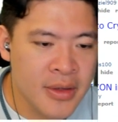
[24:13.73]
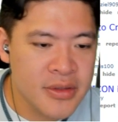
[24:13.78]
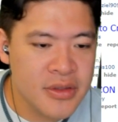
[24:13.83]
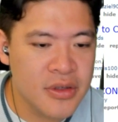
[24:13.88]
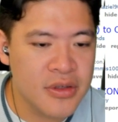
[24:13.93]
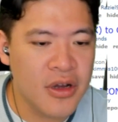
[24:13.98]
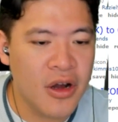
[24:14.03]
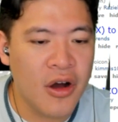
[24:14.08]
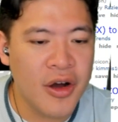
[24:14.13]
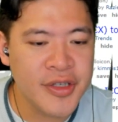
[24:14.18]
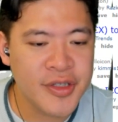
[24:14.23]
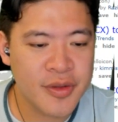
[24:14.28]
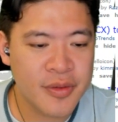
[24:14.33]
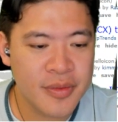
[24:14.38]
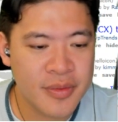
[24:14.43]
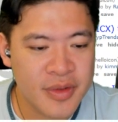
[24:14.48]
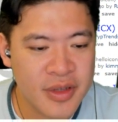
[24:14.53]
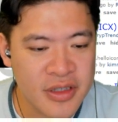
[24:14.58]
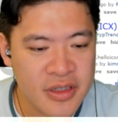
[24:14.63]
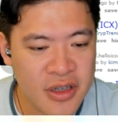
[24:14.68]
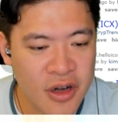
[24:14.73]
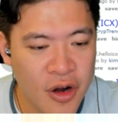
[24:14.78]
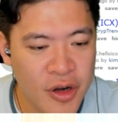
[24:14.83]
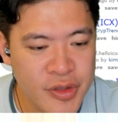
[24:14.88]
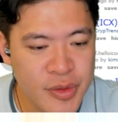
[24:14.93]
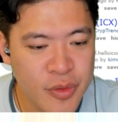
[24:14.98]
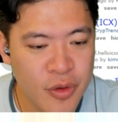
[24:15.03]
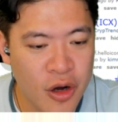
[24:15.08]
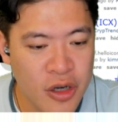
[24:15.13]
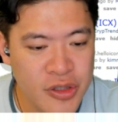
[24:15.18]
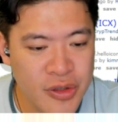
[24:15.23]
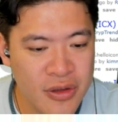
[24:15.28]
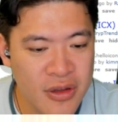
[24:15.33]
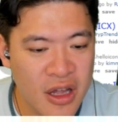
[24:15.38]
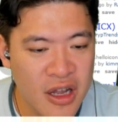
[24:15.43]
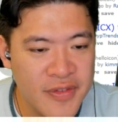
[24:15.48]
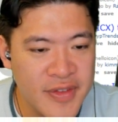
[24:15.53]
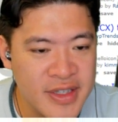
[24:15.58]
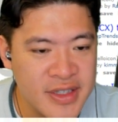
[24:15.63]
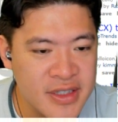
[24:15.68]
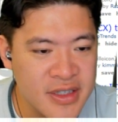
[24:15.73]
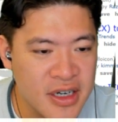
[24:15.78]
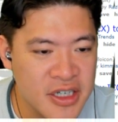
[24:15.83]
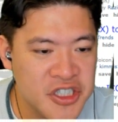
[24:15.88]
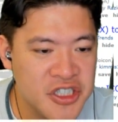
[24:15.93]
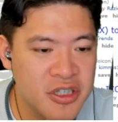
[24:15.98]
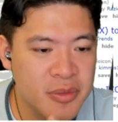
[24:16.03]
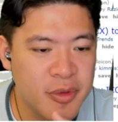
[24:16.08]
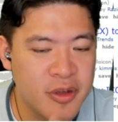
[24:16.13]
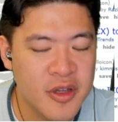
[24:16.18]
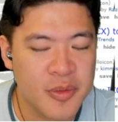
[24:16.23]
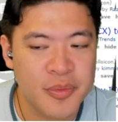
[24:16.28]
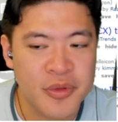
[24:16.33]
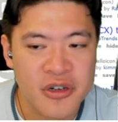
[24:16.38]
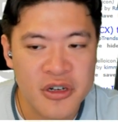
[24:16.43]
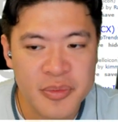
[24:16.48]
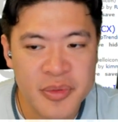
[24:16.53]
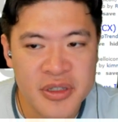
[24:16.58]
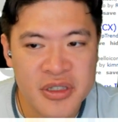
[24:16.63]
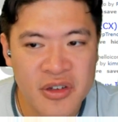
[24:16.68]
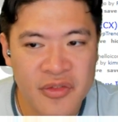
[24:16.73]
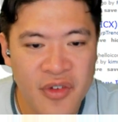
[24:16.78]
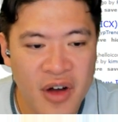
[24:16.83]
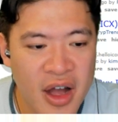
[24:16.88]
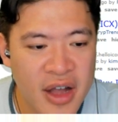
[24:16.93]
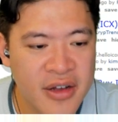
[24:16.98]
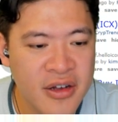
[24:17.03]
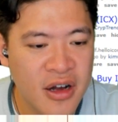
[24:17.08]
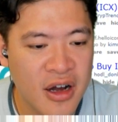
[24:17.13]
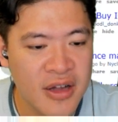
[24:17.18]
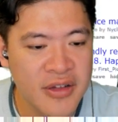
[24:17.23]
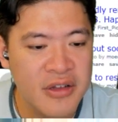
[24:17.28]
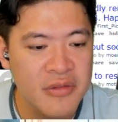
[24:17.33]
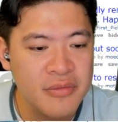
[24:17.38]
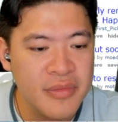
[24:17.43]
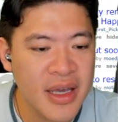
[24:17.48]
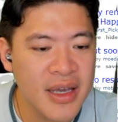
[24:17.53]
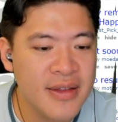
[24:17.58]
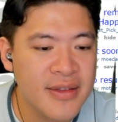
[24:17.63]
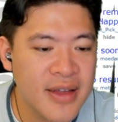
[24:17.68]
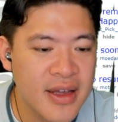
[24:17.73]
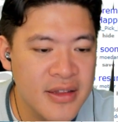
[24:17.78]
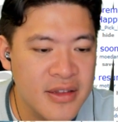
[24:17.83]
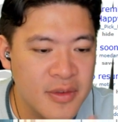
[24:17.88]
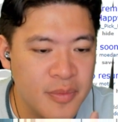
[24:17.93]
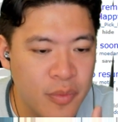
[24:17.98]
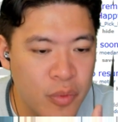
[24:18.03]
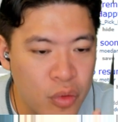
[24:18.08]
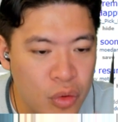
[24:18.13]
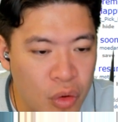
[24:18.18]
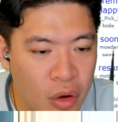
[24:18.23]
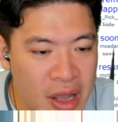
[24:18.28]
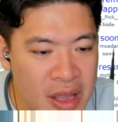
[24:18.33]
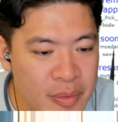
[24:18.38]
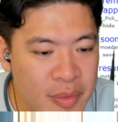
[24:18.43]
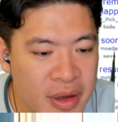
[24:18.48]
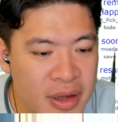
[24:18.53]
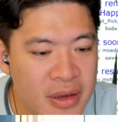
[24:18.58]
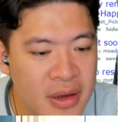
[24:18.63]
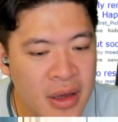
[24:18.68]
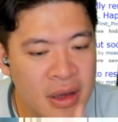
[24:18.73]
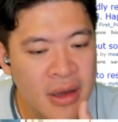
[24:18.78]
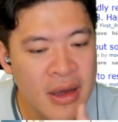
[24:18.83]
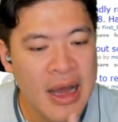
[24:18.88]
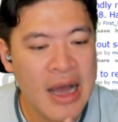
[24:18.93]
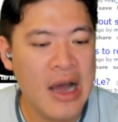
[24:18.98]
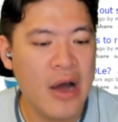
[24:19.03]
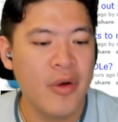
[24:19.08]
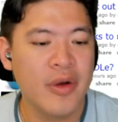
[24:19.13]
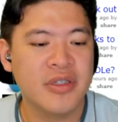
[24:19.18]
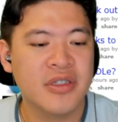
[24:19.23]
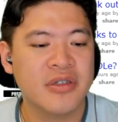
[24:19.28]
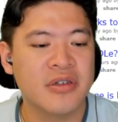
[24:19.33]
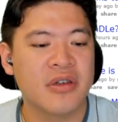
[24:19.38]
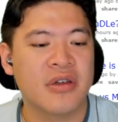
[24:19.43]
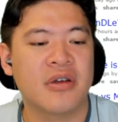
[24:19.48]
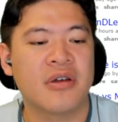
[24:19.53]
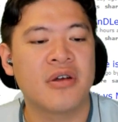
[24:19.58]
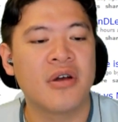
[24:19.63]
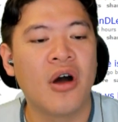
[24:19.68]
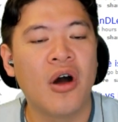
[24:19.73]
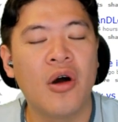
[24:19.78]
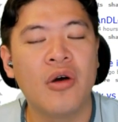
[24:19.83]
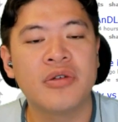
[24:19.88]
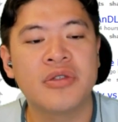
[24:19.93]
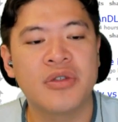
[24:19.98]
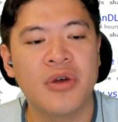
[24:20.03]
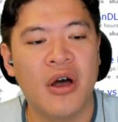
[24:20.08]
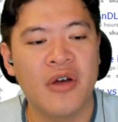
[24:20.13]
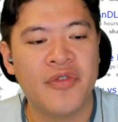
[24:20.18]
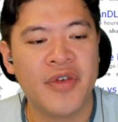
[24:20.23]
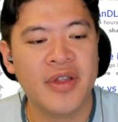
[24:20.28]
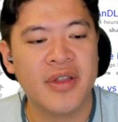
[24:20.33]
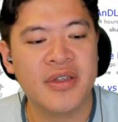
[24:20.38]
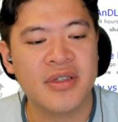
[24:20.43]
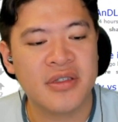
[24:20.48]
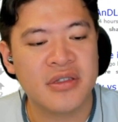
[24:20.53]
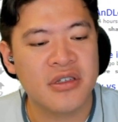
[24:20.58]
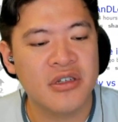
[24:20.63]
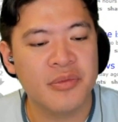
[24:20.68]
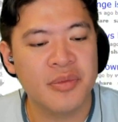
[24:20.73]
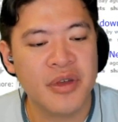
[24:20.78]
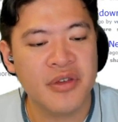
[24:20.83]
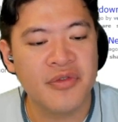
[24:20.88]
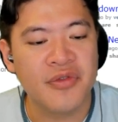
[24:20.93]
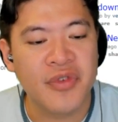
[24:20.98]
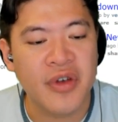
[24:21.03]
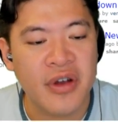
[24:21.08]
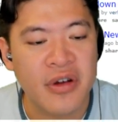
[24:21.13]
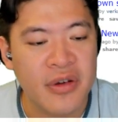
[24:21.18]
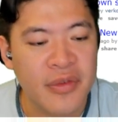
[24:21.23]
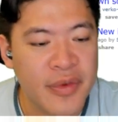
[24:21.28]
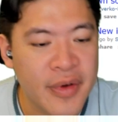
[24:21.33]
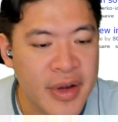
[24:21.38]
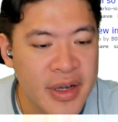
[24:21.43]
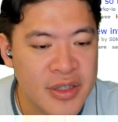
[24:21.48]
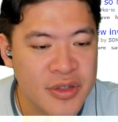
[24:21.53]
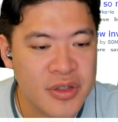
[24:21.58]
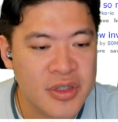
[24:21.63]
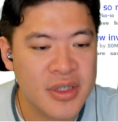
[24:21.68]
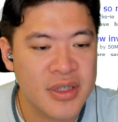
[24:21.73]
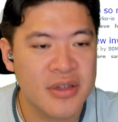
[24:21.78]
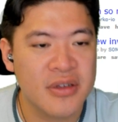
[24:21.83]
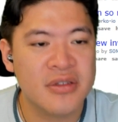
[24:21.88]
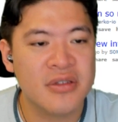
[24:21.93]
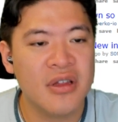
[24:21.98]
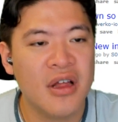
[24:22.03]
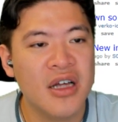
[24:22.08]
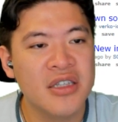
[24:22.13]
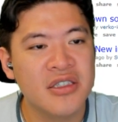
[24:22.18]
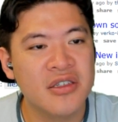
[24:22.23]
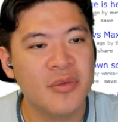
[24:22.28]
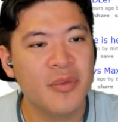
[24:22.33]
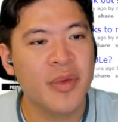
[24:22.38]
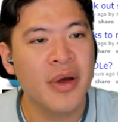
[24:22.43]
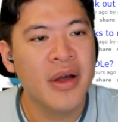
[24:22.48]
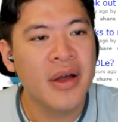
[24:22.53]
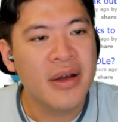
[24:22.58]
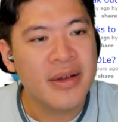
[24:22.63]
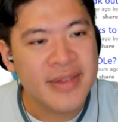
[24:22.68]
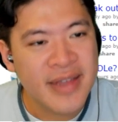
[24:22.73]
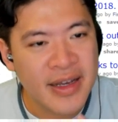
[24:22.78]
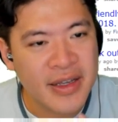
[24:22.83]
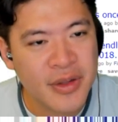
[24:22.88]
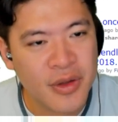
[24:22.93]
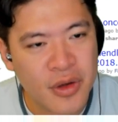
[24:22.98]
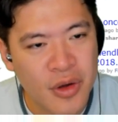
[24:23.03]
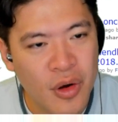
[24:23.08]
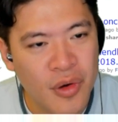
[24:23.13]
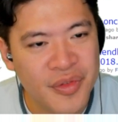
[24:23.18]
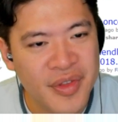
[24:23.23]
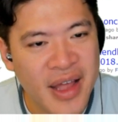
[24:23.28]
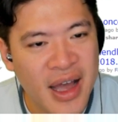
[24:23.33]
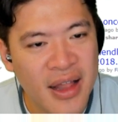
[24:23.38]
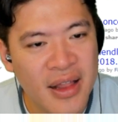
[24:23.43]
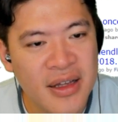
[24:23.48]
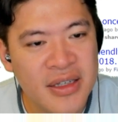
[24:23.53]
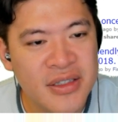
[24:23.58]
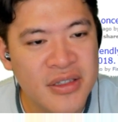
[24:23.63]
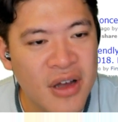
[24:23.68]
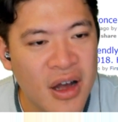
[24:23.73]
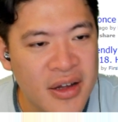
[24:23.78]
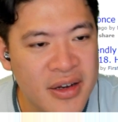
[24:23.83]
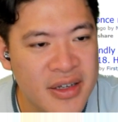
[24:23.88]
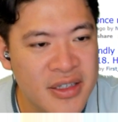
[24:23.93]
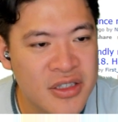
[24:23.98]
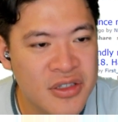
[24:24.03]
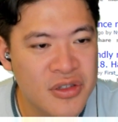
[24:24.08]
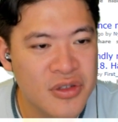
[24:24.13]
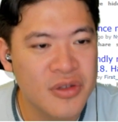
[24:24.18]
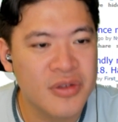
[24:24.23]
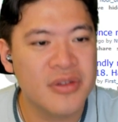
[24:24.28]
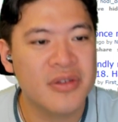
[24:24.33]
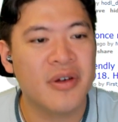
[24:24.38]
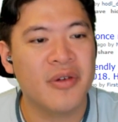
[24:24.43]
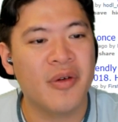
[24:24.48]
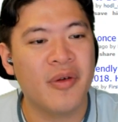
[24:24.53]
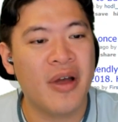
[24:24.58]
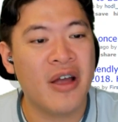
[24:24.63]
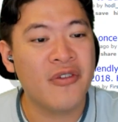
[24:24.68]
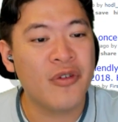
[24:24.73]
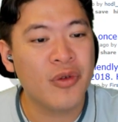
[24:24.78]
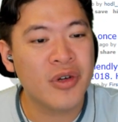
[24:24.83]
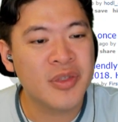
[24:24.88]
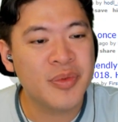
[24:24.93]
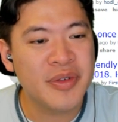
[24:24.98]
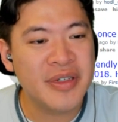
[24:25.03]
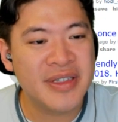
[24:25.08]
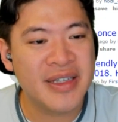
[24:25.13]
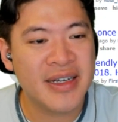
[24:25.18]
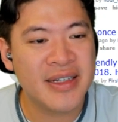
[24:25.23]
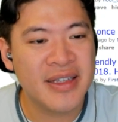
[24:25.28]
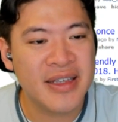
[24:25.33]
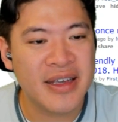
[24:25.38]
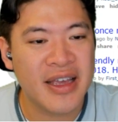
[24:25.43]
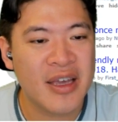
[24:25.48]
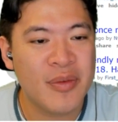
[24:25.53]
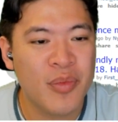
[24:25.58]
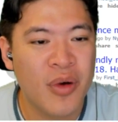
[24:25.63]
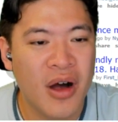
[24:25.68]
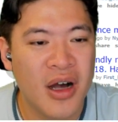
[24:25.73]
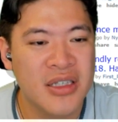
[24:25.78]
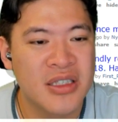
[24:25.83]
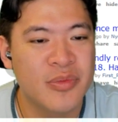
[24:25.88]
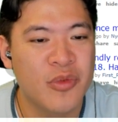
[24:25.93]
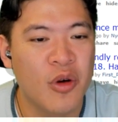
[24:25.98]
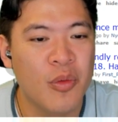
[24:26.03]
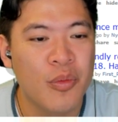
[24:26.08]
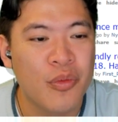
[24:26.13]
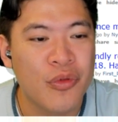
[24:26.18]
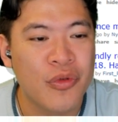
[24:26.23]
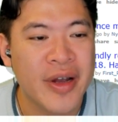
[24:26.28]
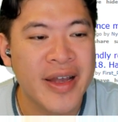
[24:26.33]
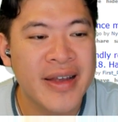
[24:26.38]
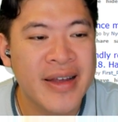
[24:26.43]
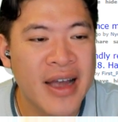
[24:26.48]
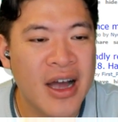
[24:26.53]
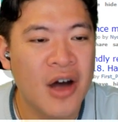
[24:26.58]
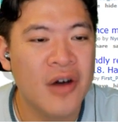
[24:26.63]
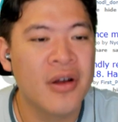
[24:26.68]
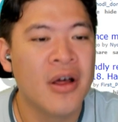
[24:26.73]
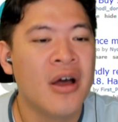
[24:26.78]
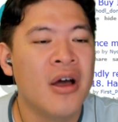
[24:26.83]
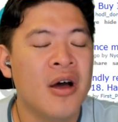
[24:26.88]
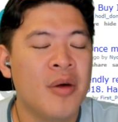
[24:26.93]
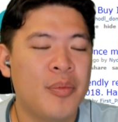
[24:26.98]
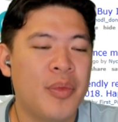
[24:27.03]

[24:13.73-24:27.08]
So there's also a lot of discussion about the purpose of Icon, the mainnet deployment, how it's gonna go. So I think this is gonna be very interesting. There's lots of technical analysis on it soon. Everyone's predicting a possible breakout.